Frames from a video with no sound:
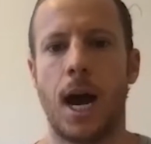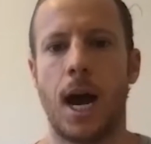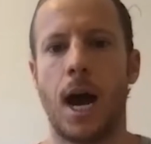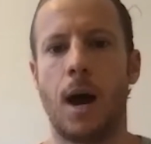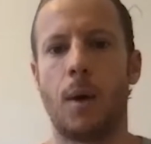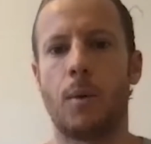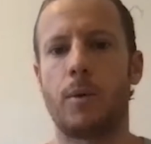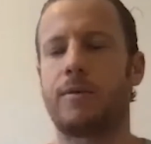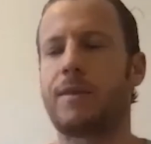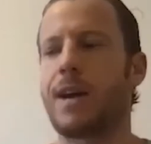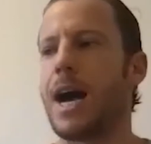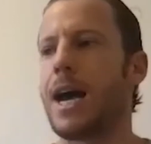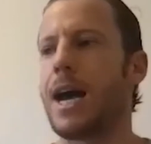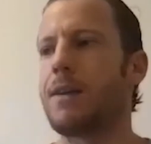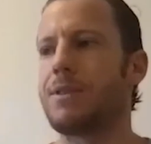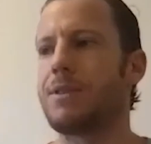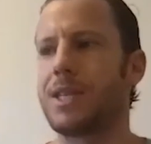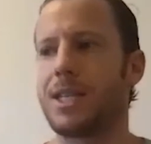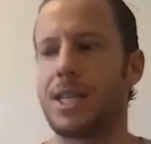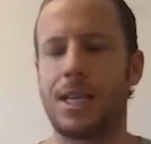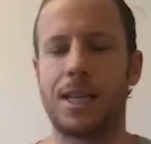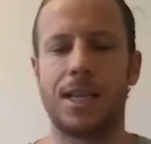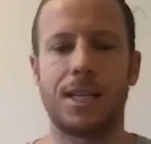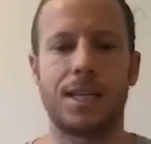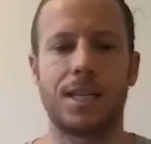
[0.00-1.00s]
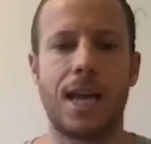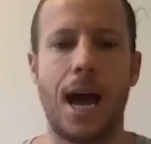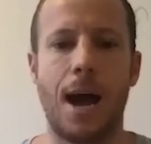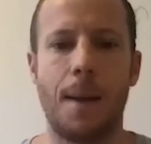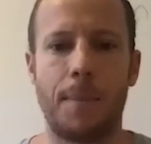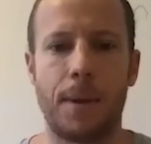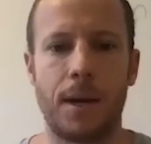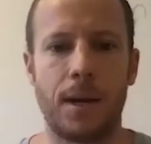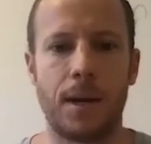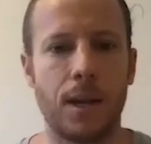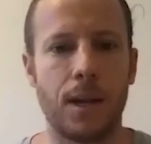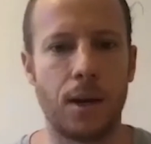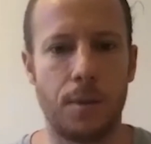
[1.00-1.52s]
We've kind of seen this
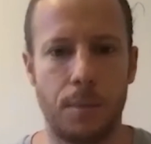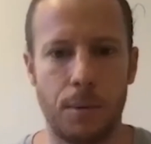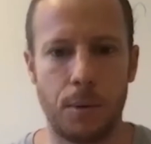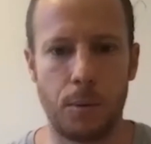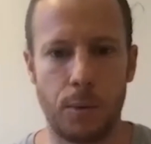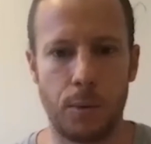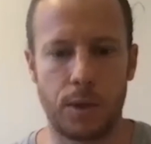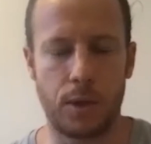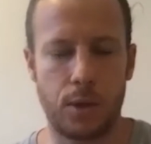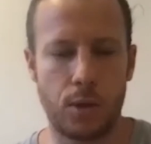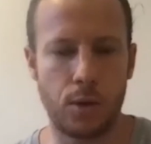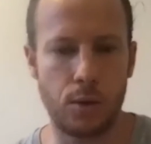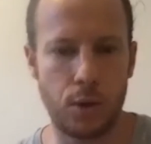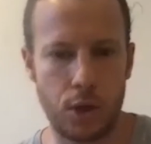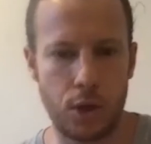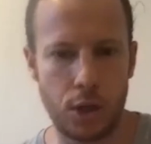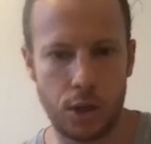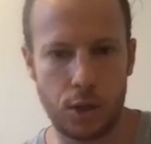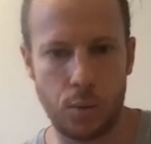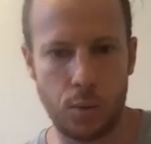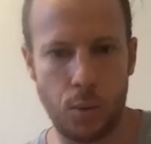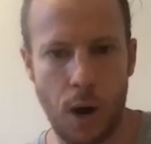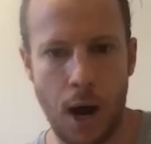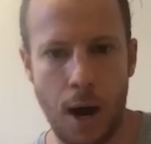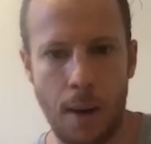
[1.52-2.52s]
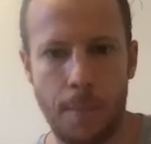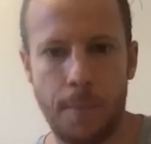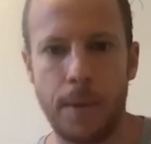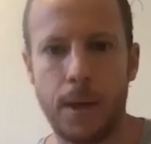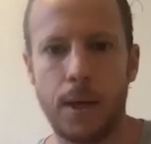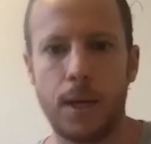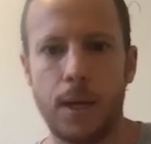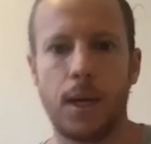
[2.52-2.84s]
happen a little bit with SushiSwap.